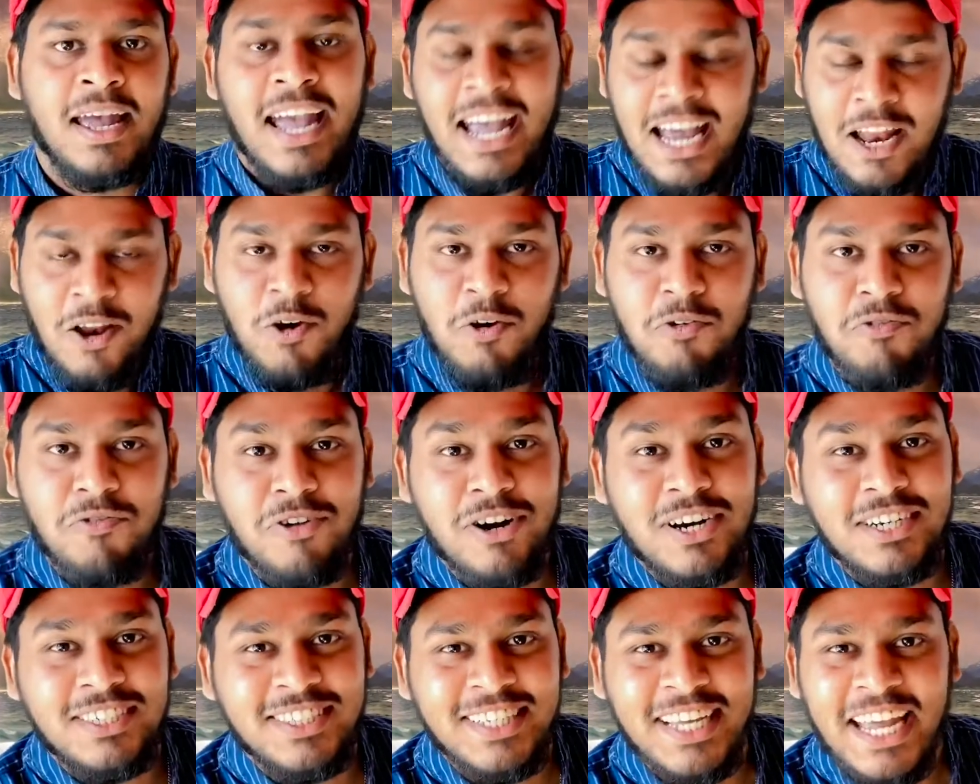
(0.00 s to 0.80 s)
Hello
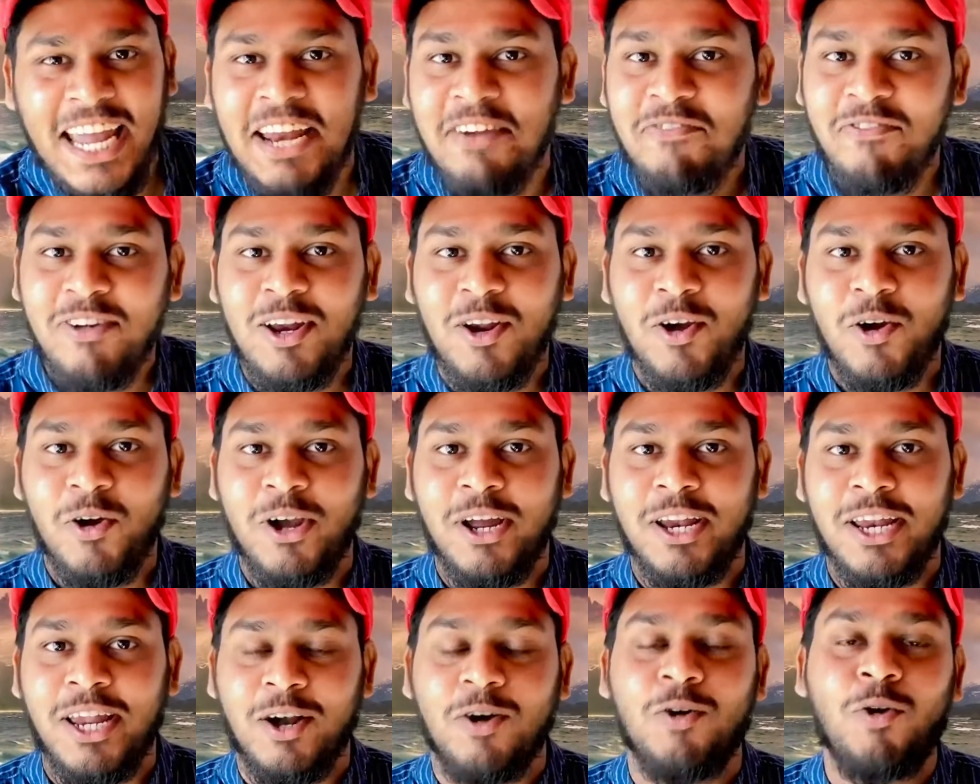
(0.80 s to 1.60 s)
friends, NV-Log in
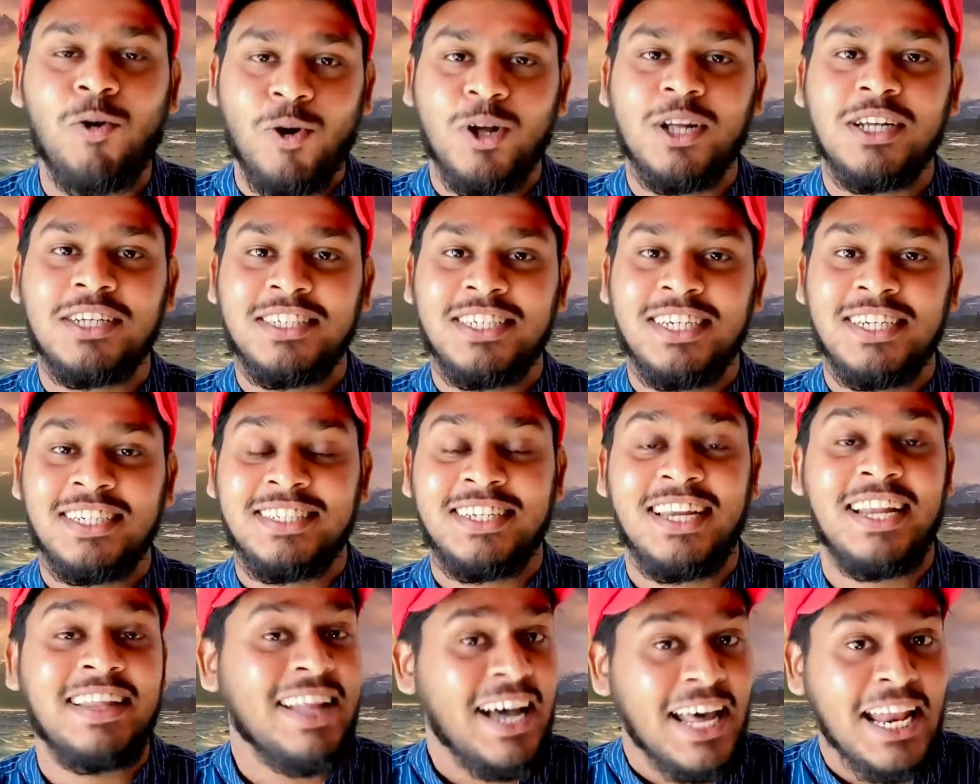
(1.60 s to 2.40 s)
the college series in
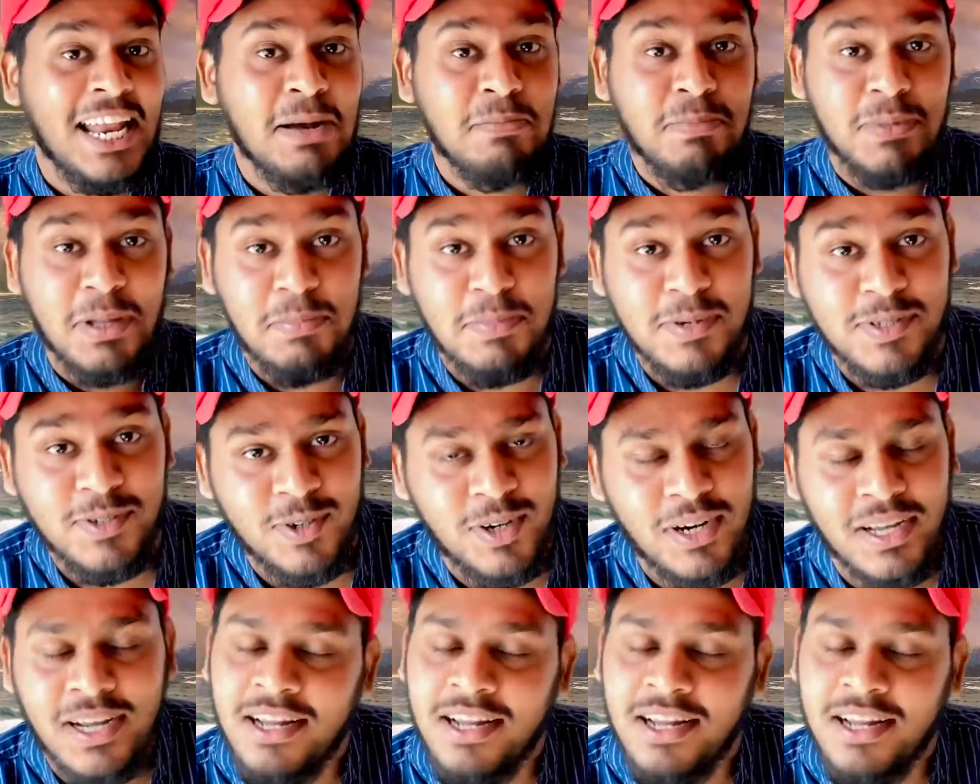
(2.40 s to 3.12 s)
the 4th episode.